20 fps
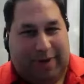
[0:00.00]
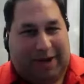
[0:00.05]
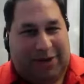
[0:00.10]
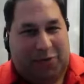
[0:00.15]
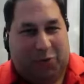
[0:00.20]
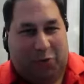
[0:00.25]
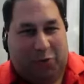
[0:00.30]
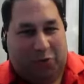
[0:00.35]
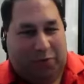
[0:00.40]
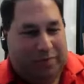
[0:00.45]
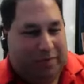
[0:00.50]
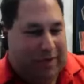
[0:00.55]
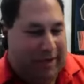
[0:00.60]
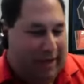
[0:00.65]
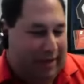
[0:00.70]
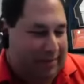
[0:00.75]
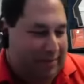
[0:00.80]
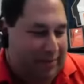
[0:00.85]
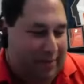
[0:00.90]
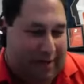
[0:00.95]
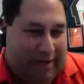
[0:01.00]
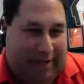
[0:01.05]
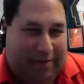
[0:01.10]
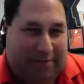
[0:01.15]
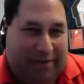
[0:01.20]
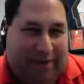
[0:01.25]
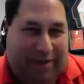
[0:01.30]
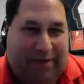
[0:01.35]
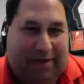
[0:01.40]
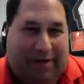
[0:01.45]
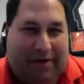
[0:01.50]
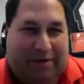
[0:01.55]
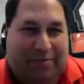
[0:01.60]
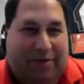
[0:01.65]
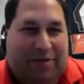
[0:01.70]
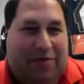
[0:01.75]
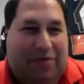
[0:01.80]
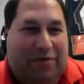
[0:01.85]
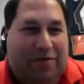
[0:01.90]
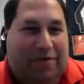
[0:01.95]
Yeah, they're going to be
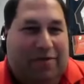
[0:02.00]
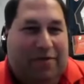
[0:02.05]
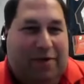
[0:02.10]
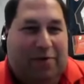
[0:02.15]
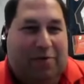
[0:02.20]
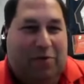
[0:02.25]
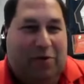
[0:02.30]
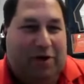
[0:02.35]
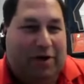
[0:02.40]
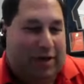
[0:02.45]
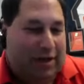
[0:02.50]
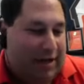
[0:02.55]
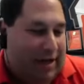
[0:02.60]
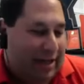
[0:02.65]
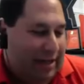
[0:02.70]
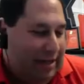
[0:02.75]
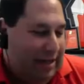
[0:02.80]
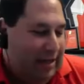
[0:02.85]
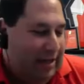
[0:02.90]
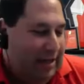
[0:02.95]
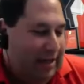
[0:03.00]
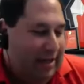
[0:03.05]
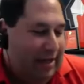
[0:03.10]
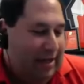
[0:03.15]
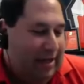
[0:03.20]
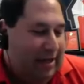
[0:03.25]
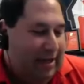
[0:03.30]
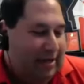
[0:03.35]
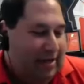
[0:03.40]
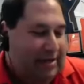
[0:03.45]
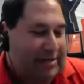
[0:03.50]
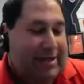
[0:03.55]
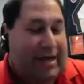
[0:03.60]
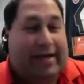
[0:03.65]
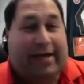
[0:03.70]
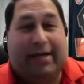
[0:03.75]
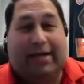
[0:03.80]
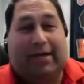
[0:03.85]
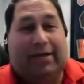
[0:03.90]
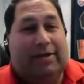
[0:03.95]
doing film work a lot. The
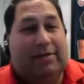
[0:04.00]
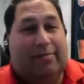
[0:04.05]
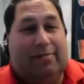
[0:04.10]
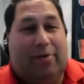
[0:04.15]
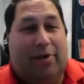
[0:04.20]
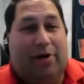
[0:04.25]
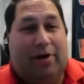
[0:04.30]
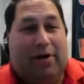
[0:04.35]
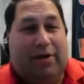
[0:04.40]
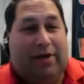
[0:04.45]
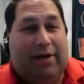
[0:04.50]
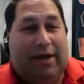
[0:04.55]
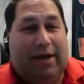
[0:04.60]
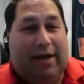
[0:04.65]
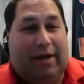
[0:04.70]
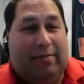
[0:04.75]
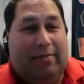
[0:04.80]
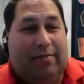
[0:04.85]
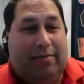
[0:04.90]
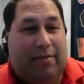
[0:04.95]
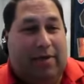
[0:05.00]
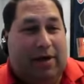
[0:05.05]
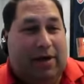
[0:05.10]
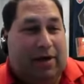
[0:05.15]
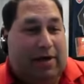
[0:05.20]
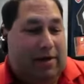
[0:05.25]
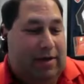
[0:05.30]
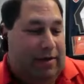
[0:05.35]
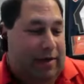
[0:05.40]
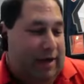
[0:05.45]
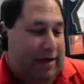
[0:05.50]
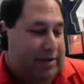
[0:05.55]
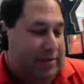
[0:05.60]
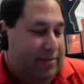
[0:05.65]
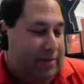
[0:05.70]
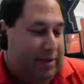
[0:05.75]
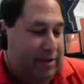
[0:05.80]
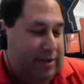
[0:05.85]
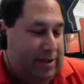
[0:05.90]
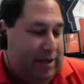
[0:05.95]
second part of the game that has to be
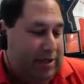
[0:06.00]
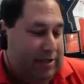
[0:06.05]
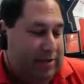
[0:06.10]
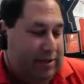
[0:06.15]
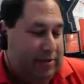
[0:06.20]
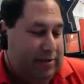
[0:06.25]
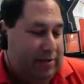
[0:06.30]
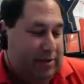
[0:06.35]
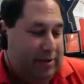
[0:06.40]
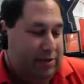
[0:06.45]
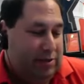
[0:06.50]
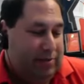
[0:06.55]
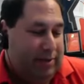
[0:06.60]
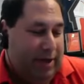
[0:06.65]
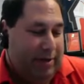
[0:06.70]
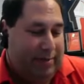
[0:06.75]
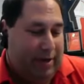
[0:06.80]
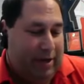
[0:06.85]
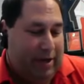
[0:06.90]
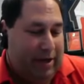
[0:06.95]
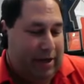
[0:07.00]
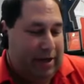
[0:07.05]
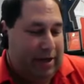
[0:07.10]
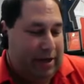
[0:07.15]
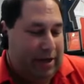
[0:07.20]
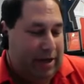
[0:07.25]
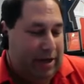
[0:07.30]
discussed is Aubameyang.